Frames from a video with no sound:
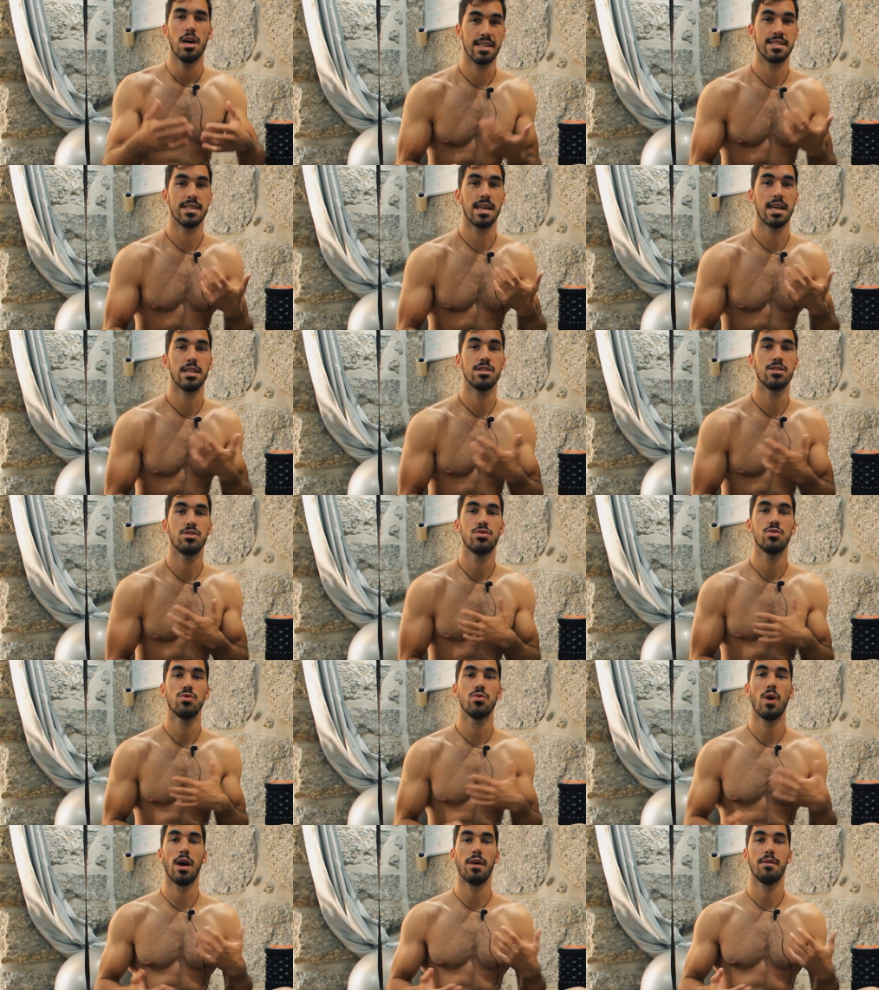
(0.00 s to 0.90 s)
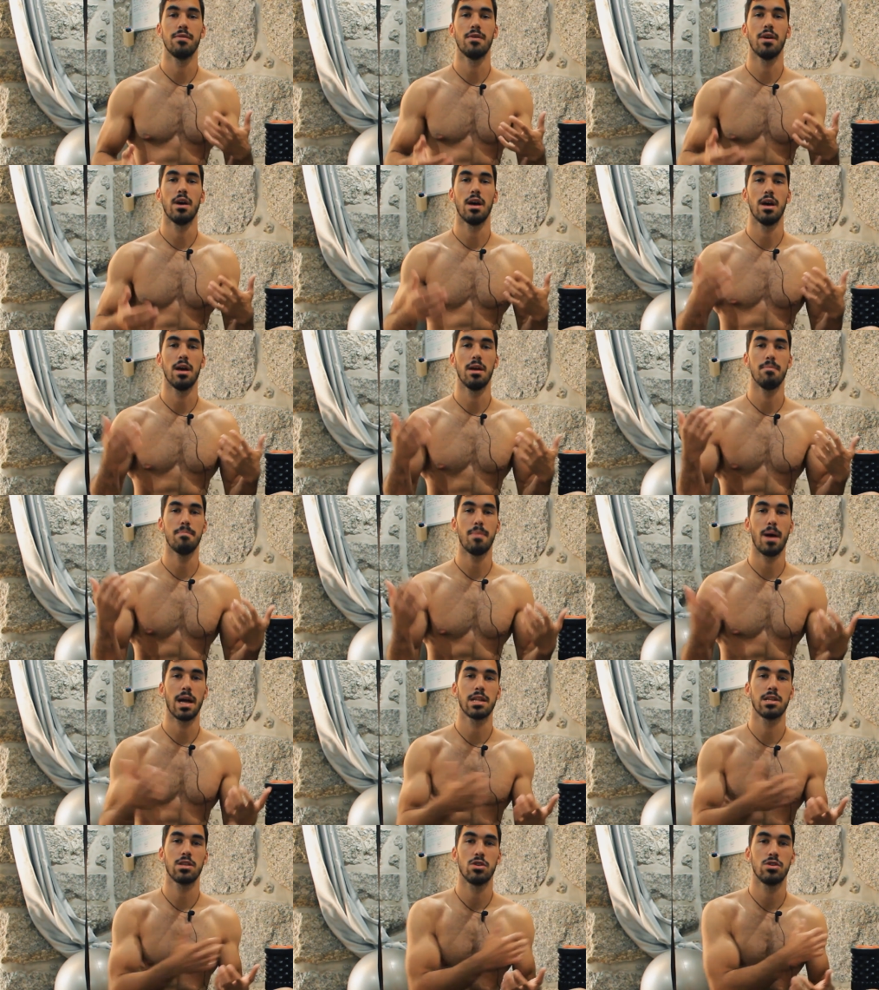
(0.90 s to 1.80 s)
and tend to have
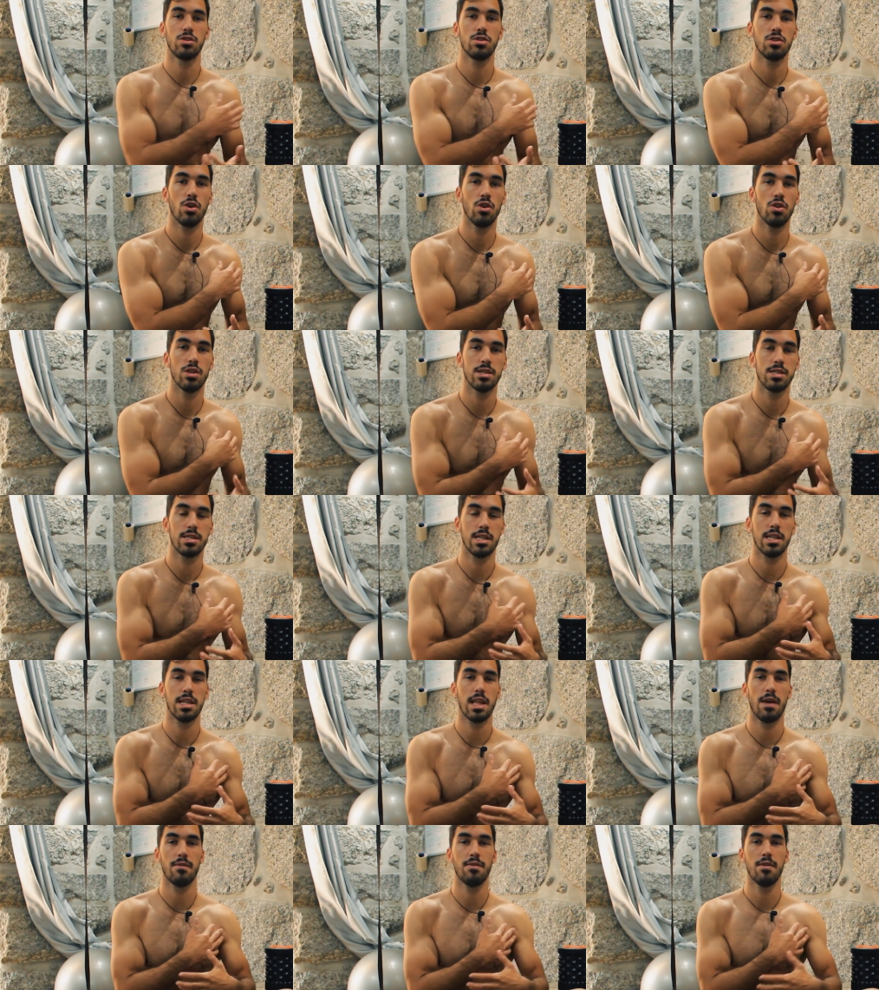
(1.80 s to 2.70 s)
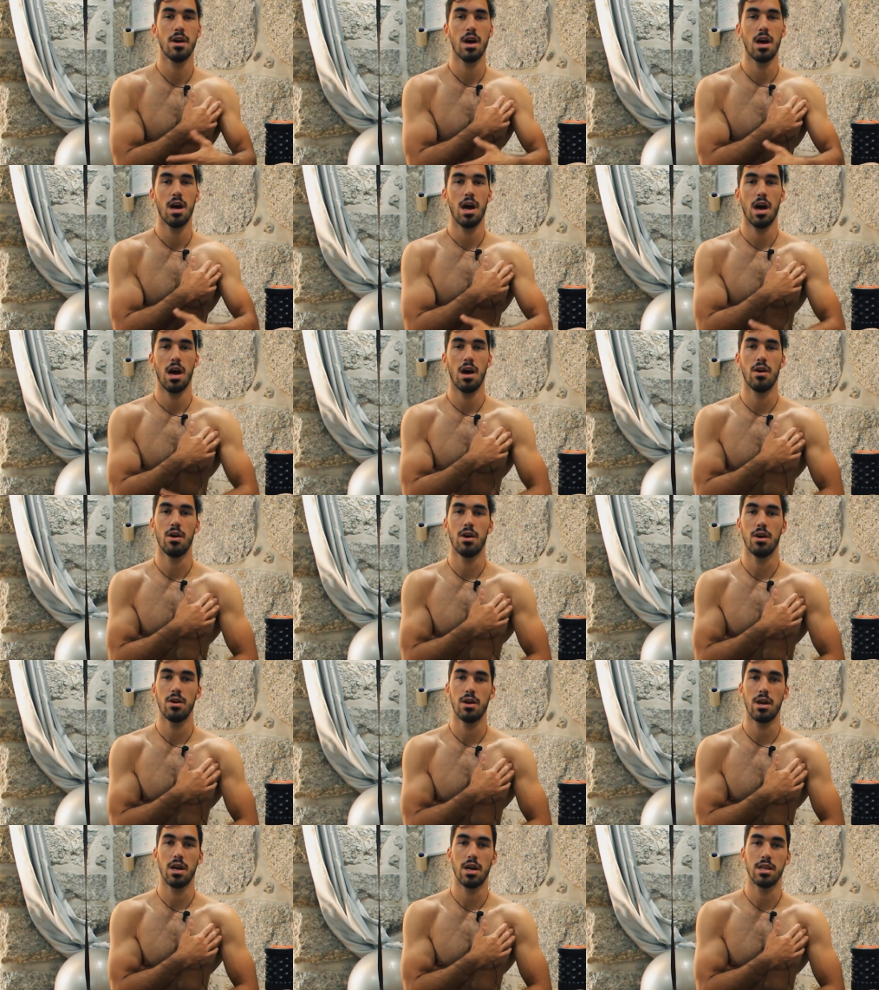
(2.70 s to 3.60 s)
impact on shoulders and
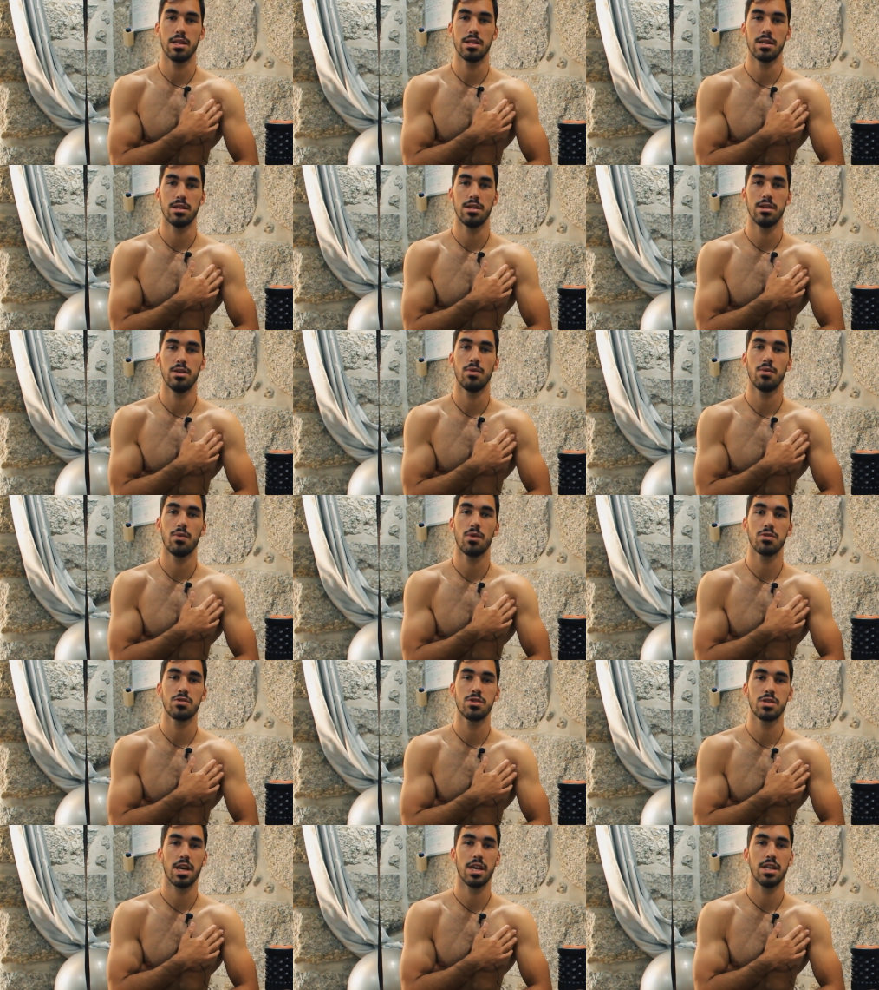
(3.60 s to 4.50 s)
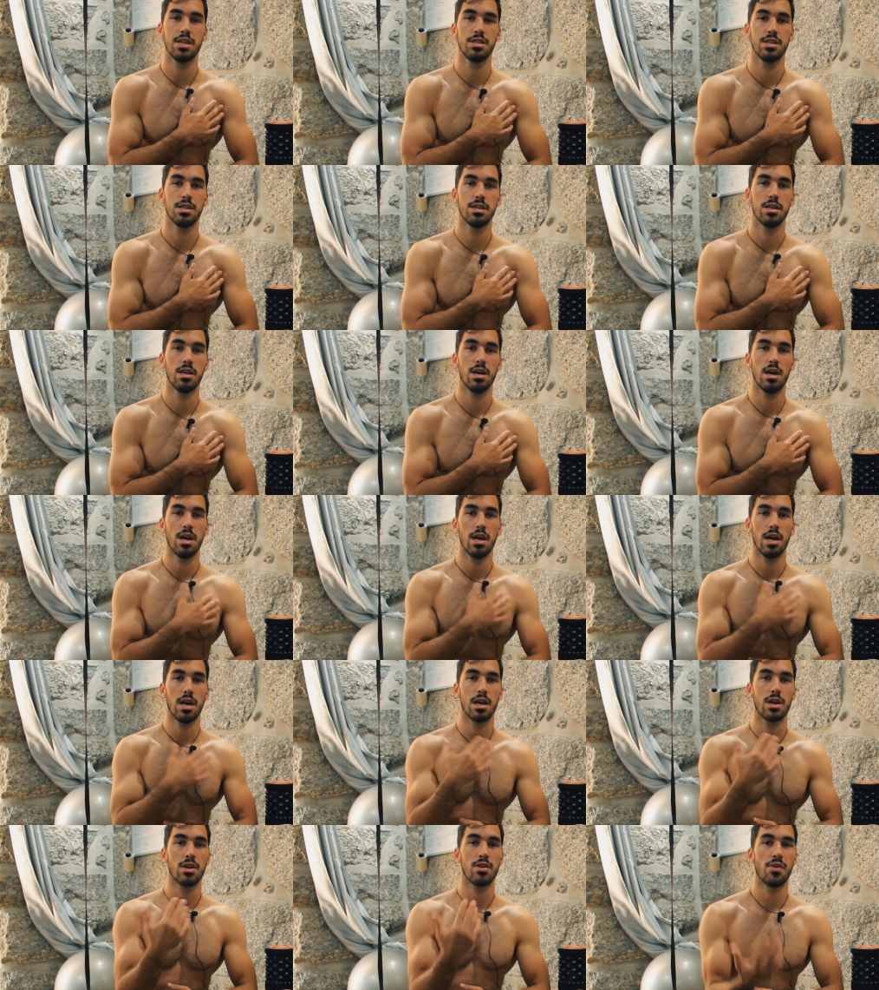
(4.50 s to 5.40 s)
have internal
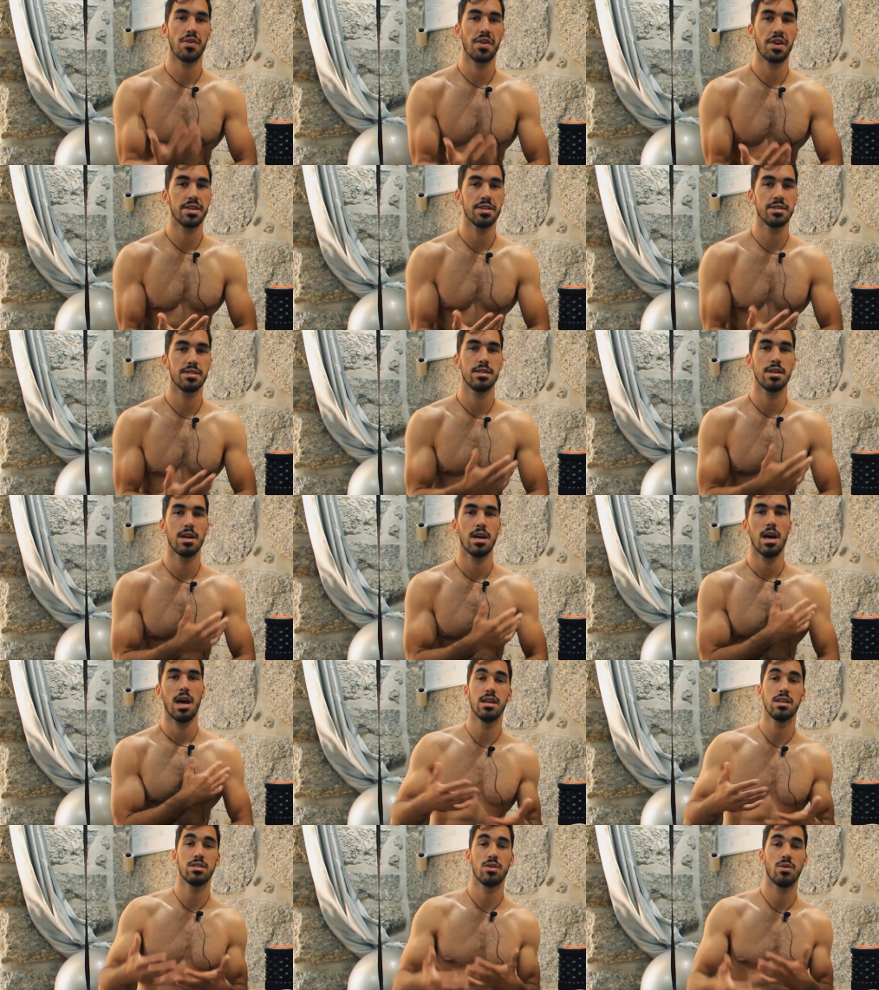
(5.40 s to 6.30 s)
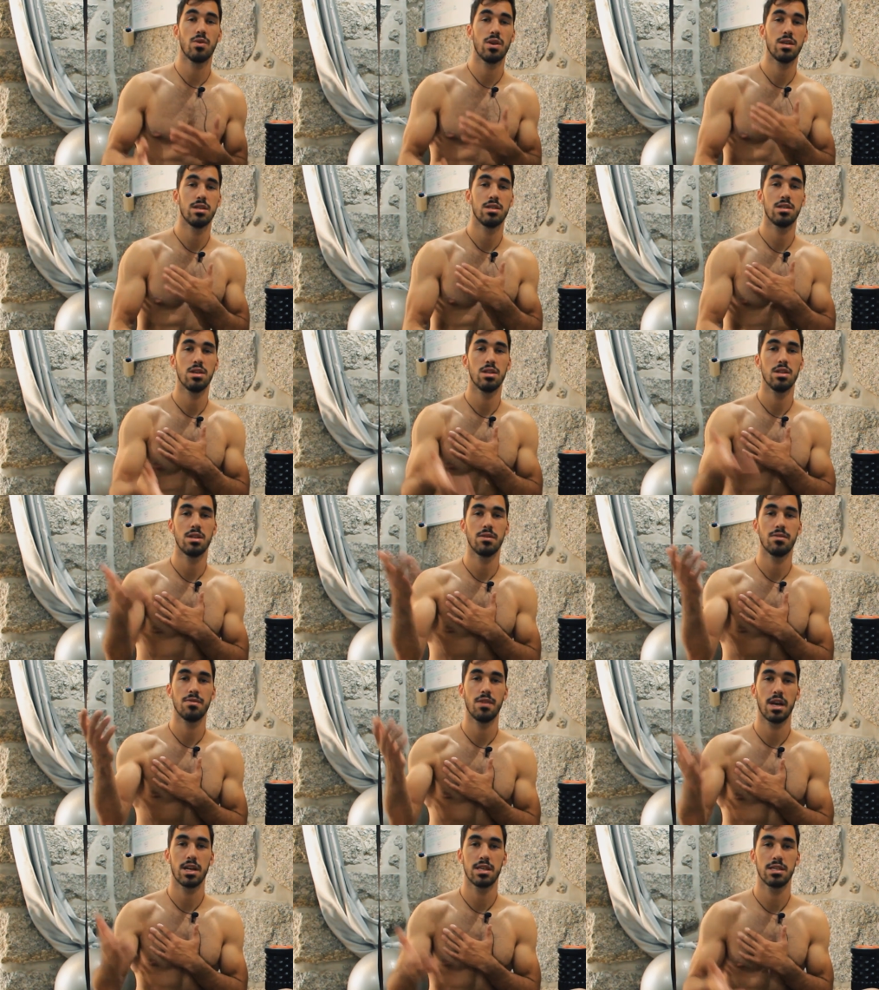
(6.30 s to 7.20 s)
rotation increased, and also a
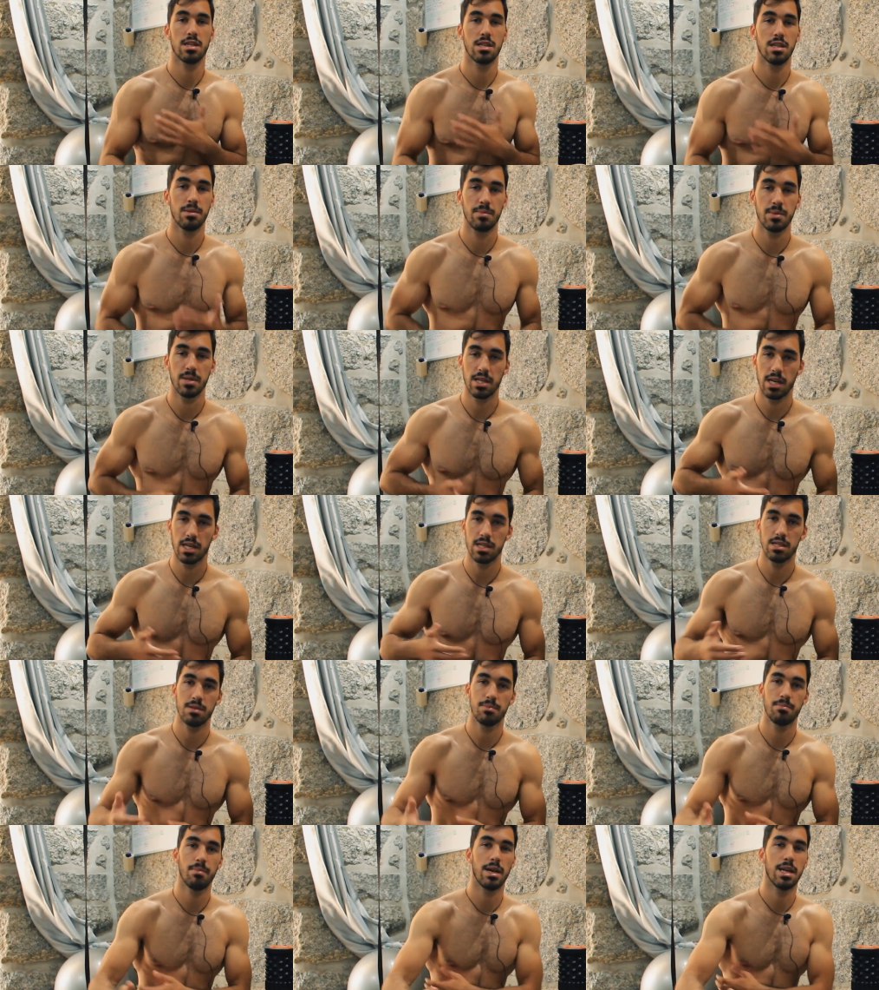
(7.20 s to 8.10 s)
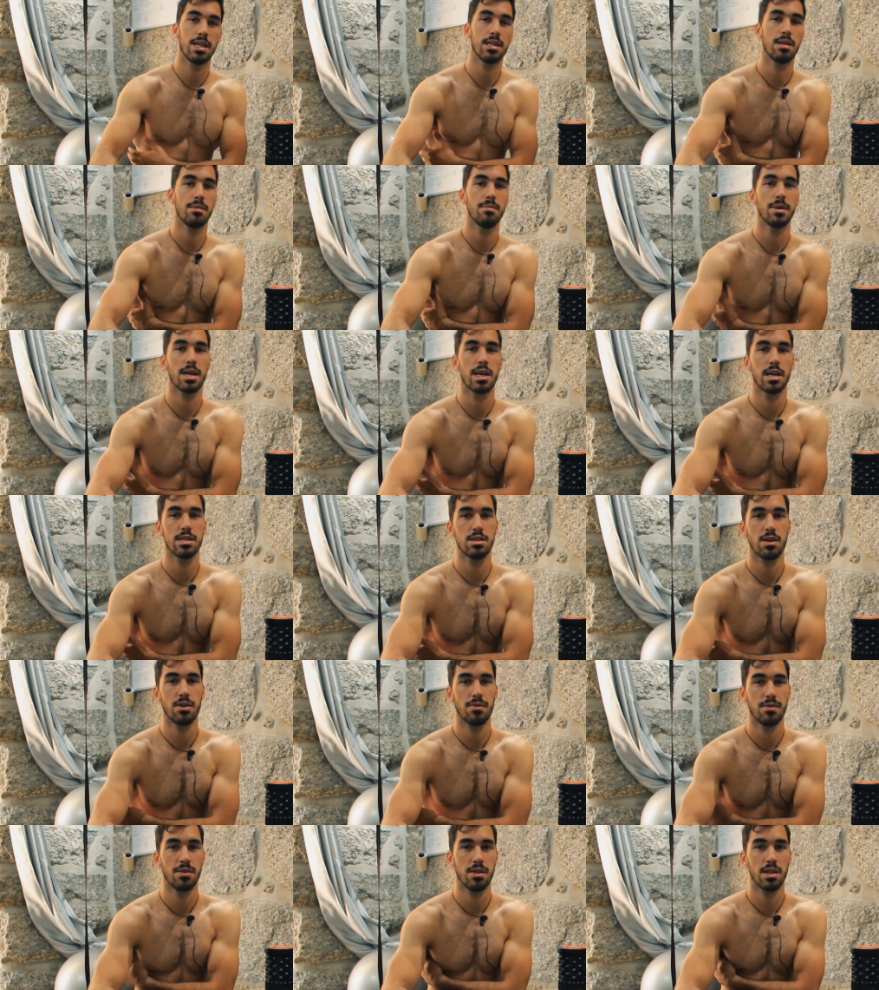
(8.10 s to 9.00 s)
shoulder flexion limitation, mainly
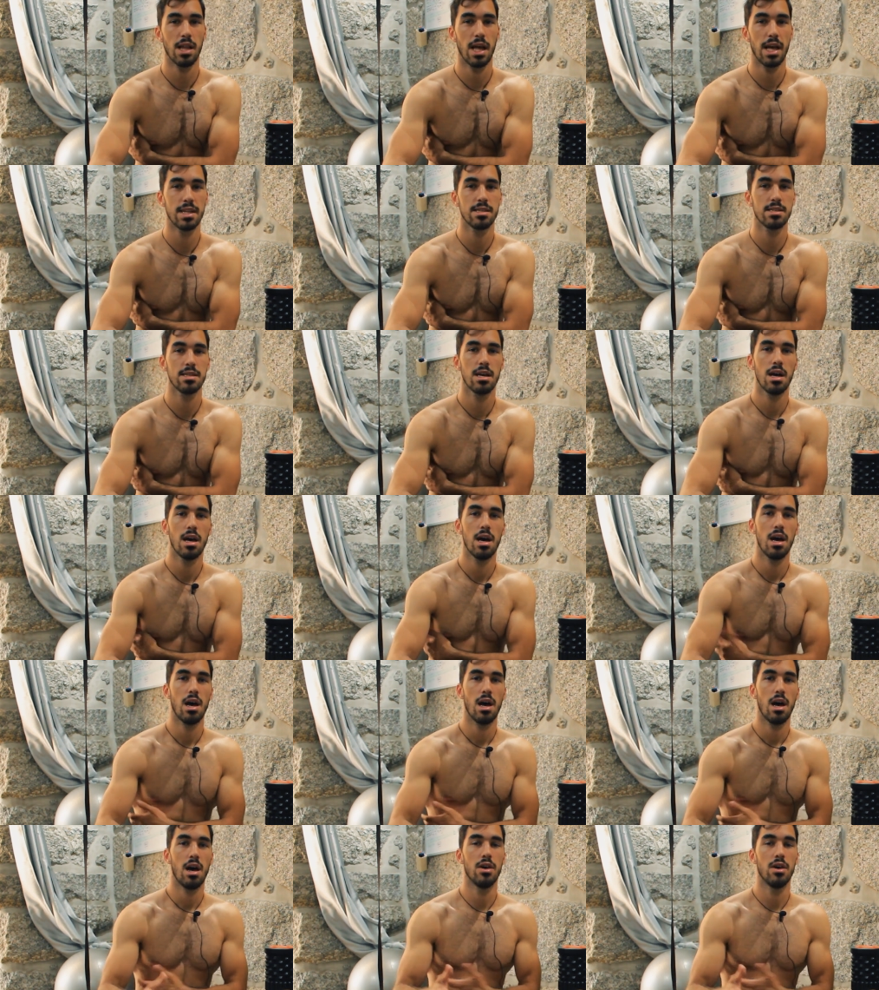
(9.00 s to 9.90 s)
because of the lats.